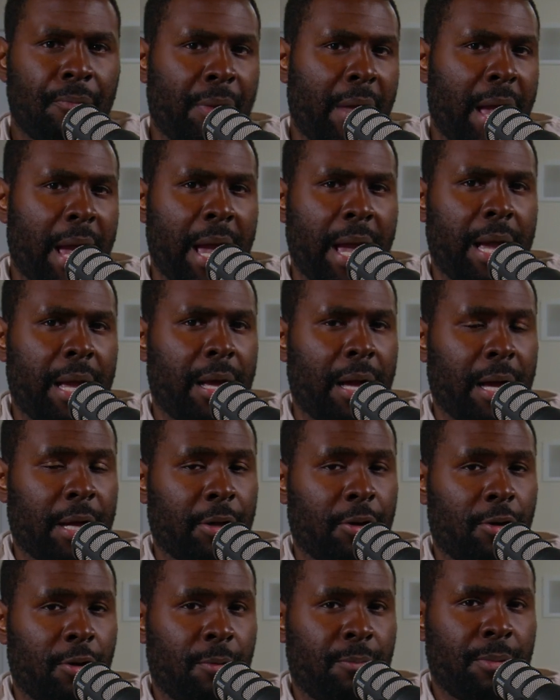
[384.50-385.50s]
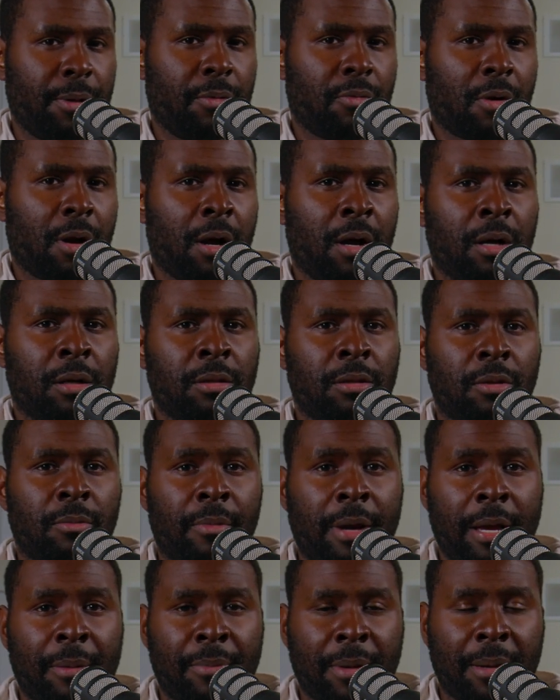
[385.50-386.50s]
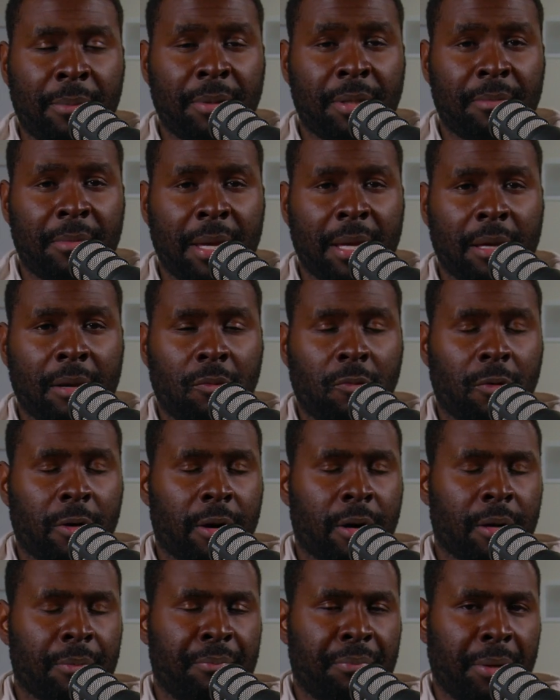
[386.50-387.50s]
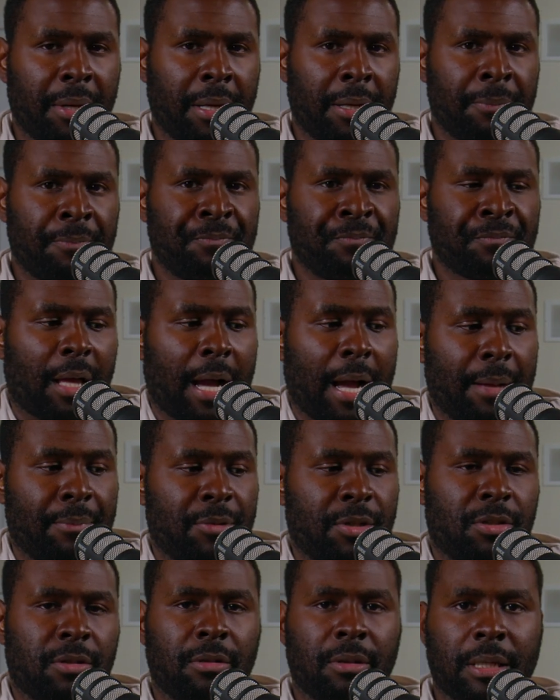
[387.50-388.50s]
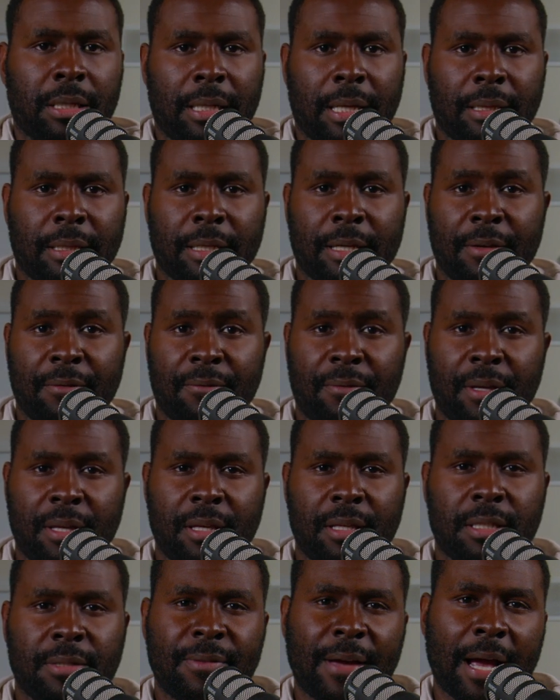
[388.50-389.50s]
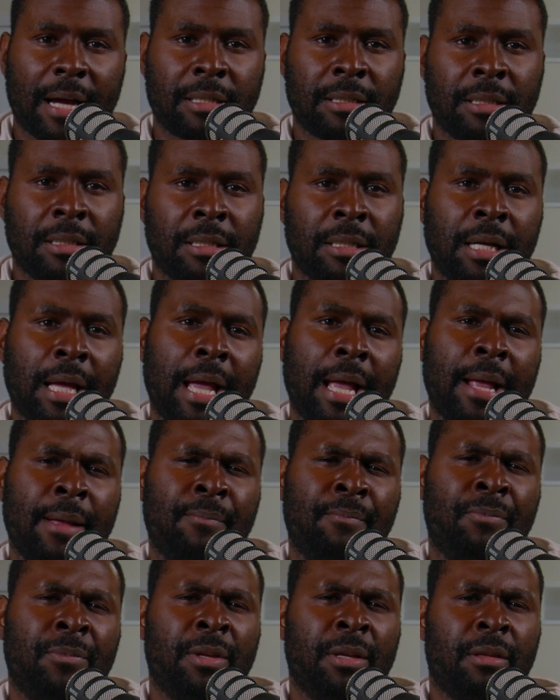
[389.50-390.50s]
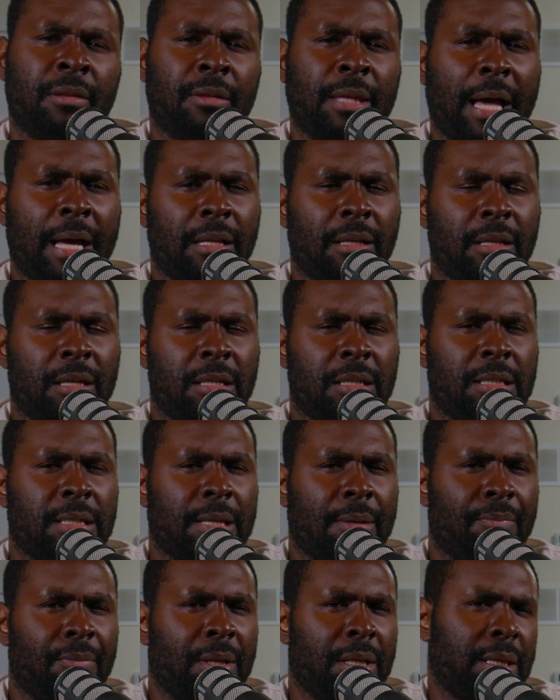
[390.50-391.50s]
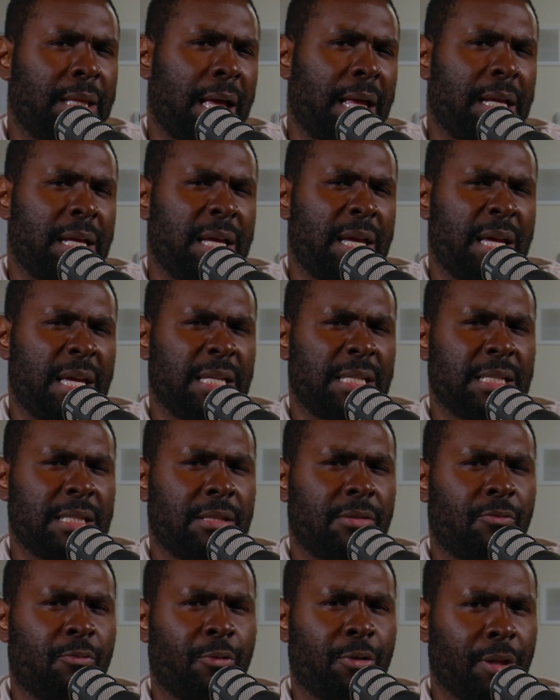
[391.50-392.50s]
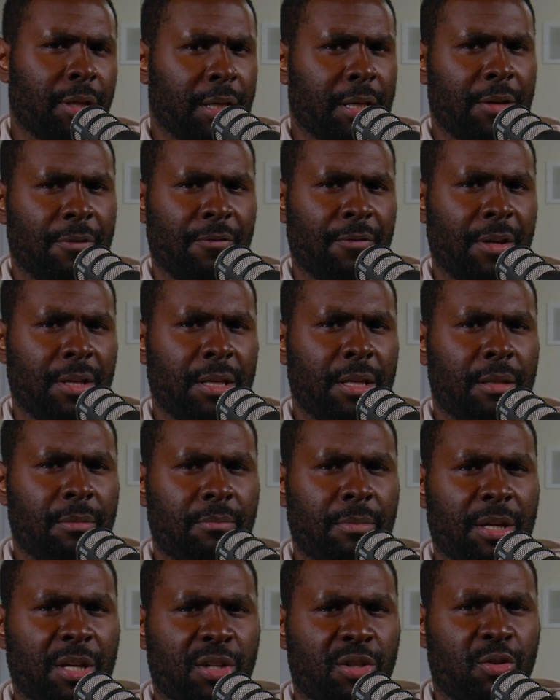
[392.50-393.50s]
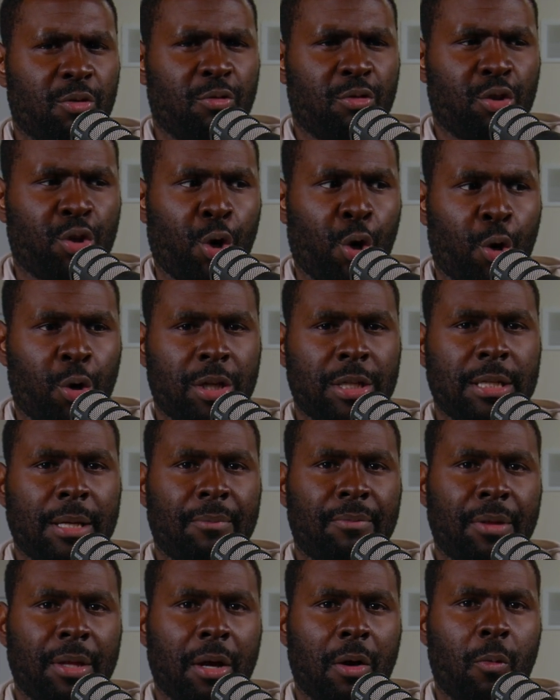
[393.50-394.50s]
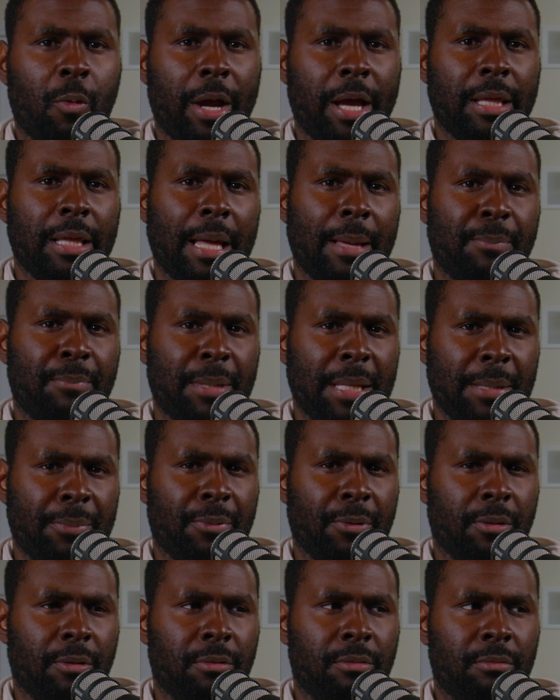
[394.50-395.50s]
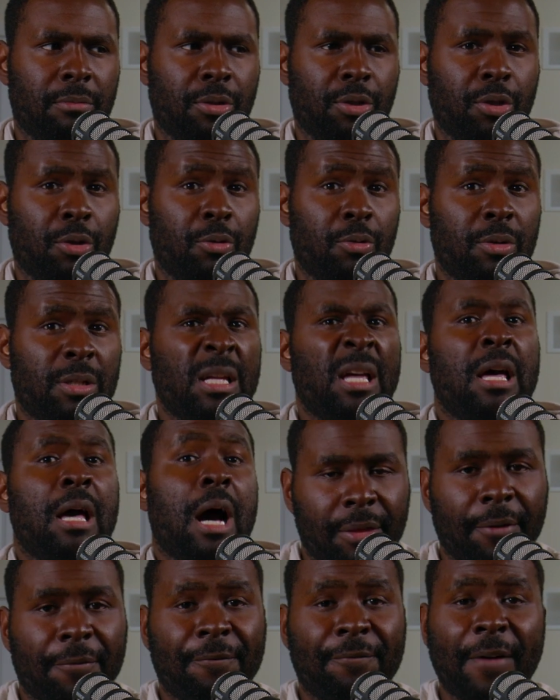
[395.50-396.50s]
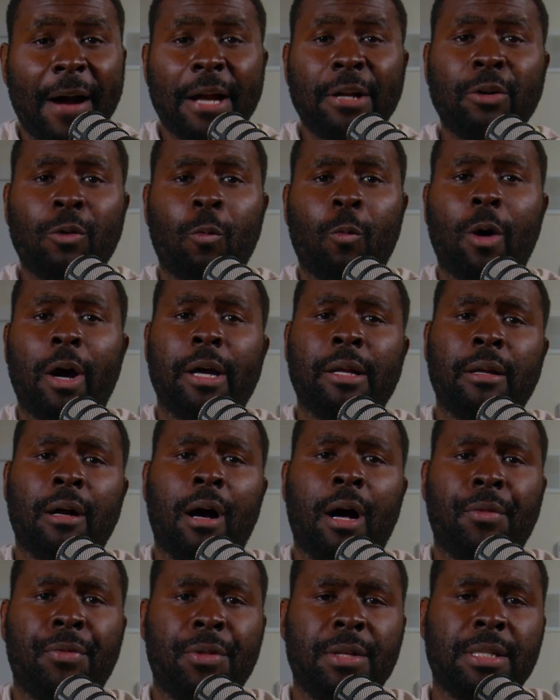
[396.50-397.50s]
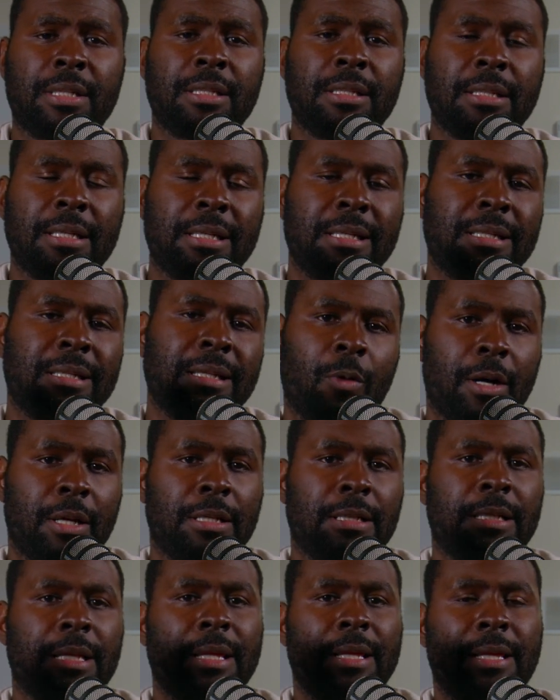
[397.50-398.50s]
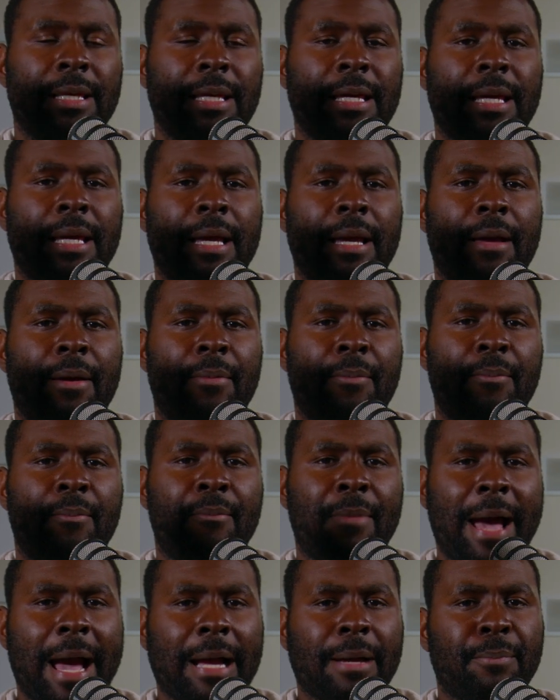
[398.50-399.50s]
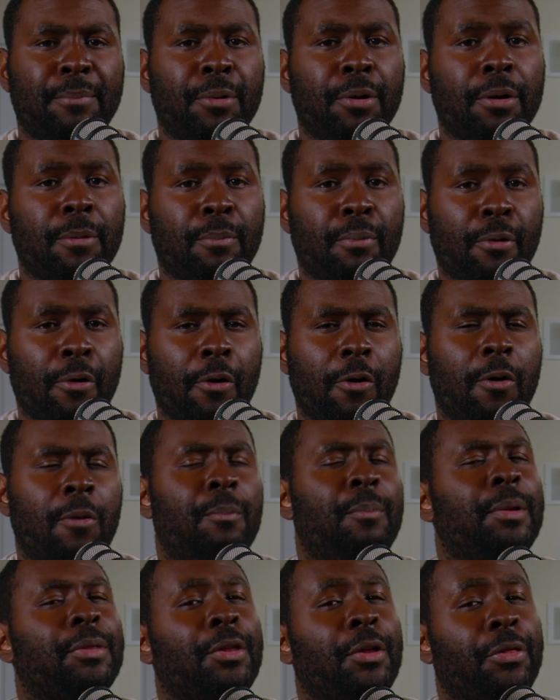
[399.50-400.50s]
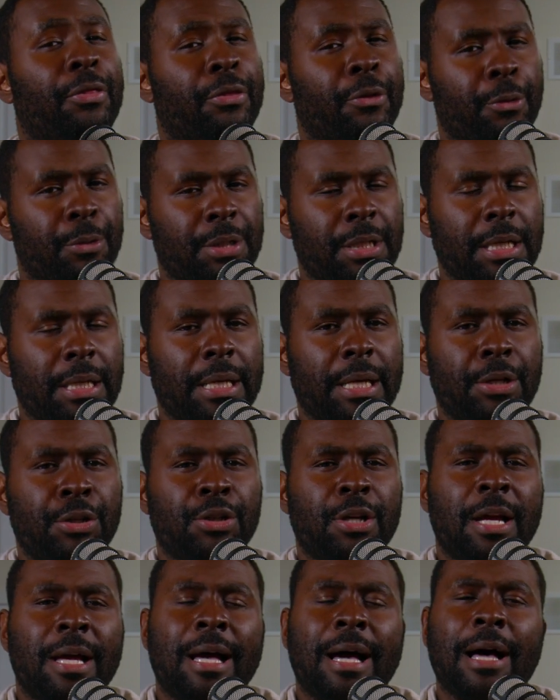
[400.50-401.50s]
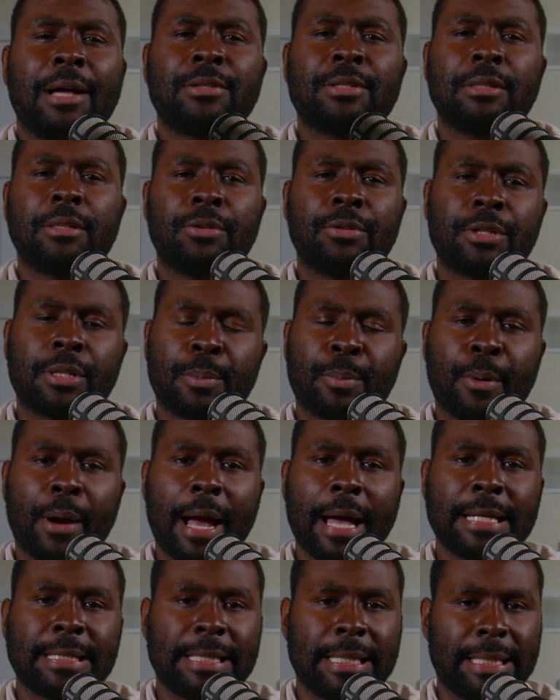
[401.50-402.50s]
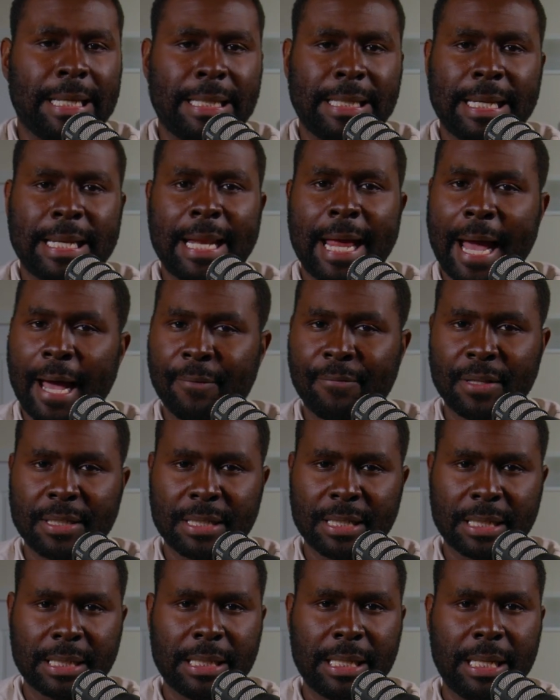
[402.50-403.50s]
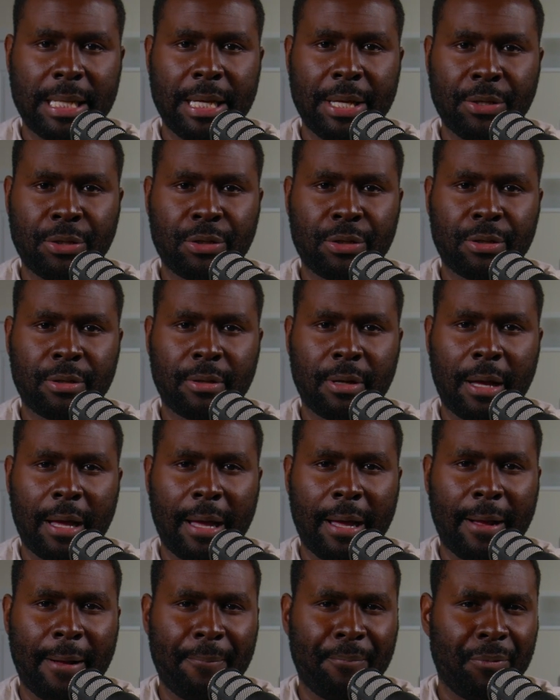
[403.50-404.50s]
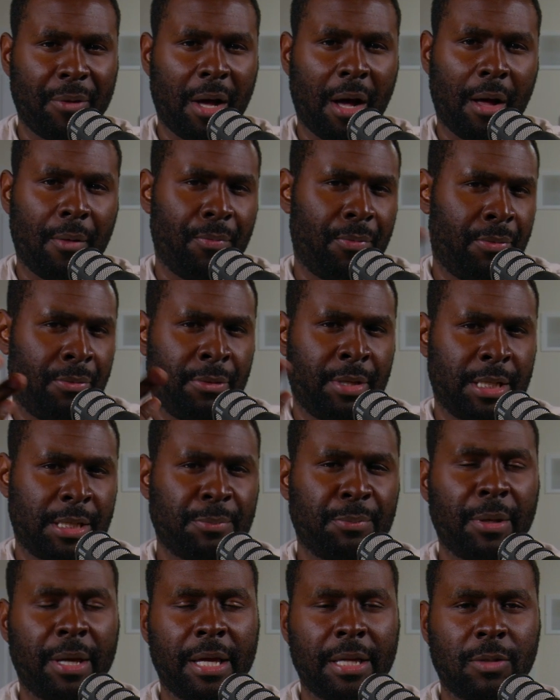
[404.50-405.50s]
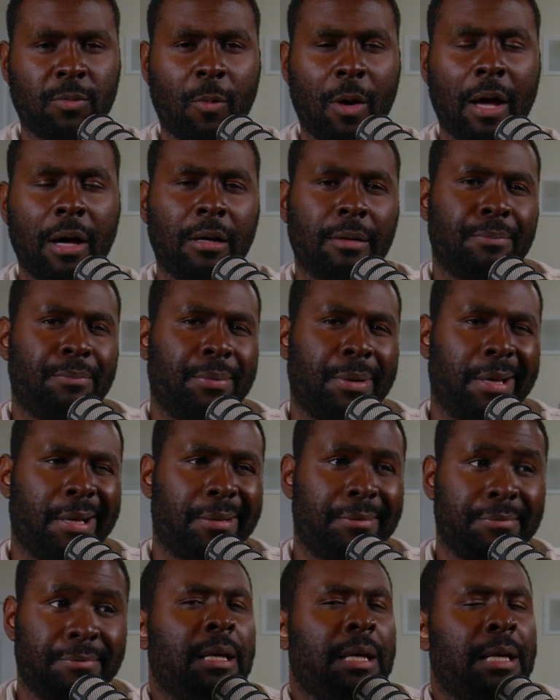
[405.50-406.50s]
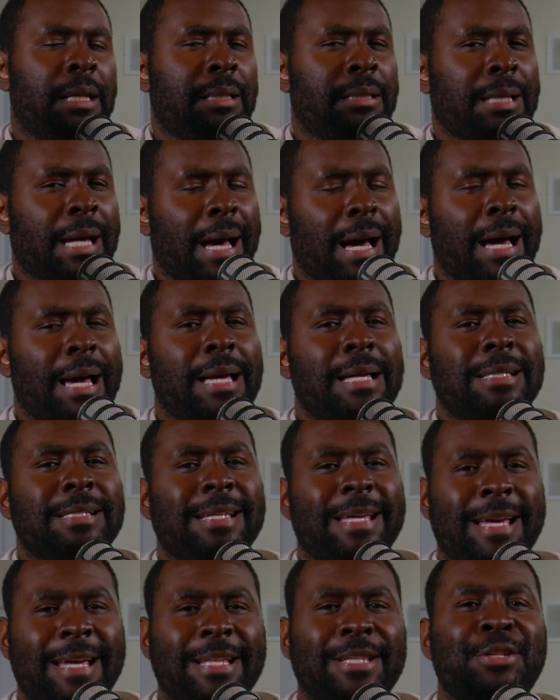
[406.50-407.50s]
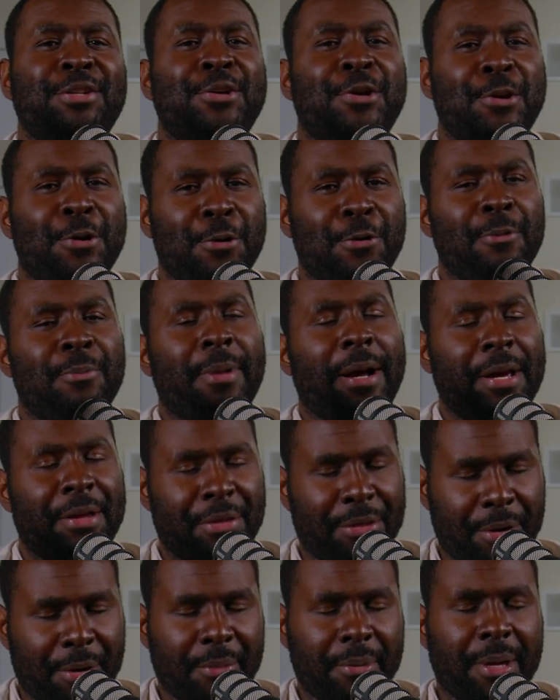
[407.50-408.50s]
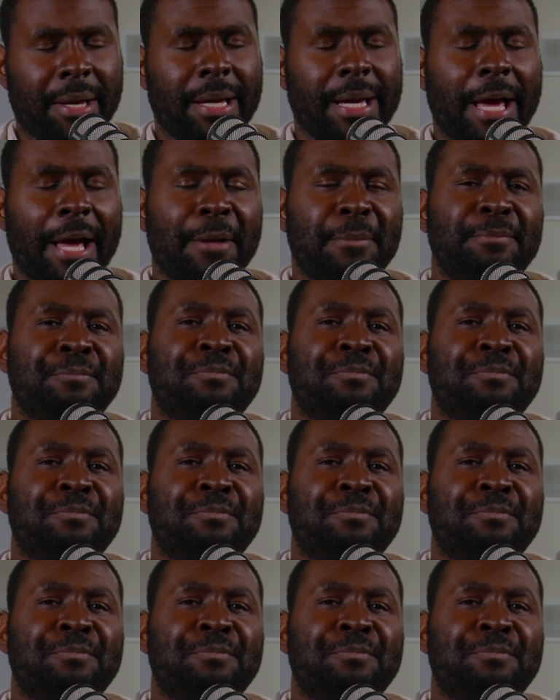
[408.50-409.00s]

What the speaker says: Hey, I could be wrong. You might be able to make it work, but I'm just looking at the convenience factor, and that is something that isn't really convenient because you took something away that people use. The final one on this list was the MacBook Pro, but the 13-inch. I was a little surprised that they didn't have the 16-inch on display as well, but it ties into my theory again.